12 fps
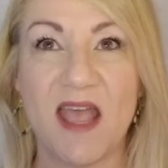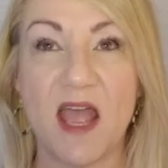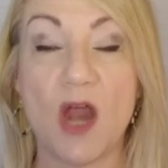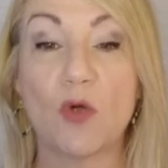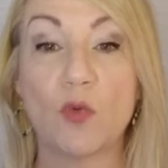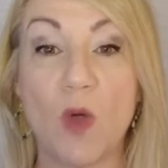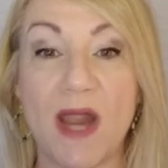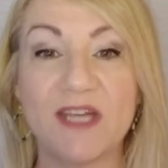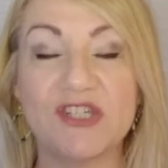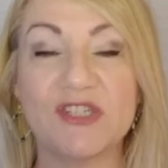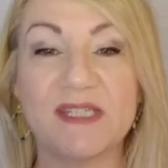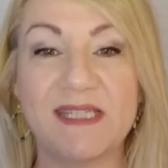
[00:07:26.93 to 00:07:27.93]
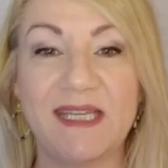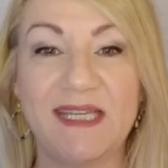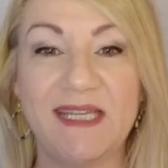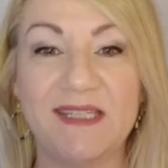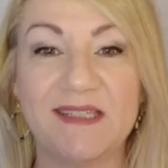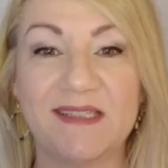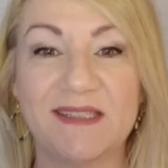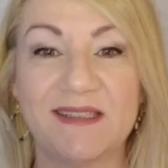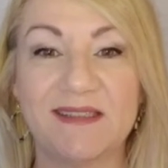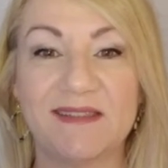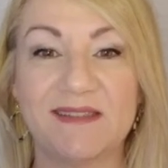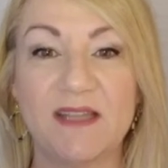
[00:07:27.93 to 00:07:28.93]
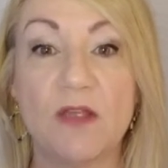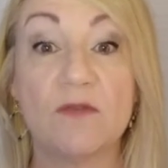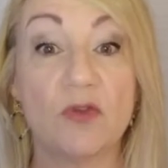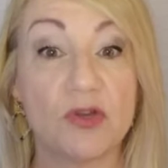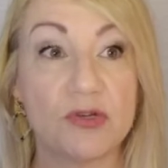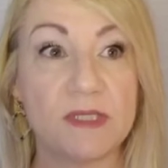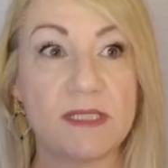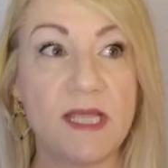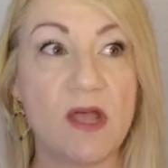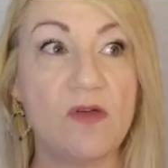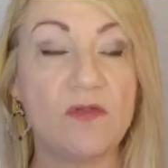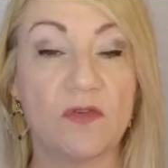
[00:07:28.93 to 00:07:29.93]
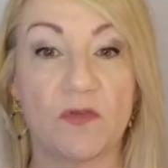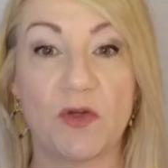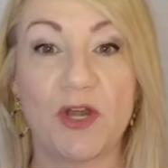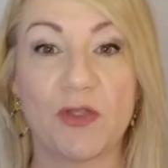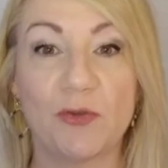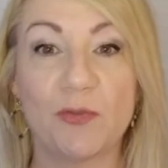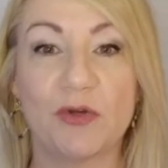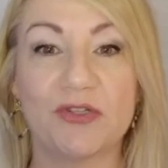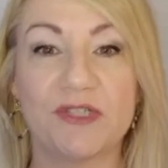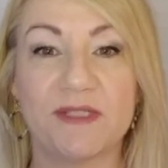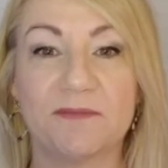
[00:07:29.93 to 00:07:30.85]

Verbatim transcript: a righteous need for yourself or for another person.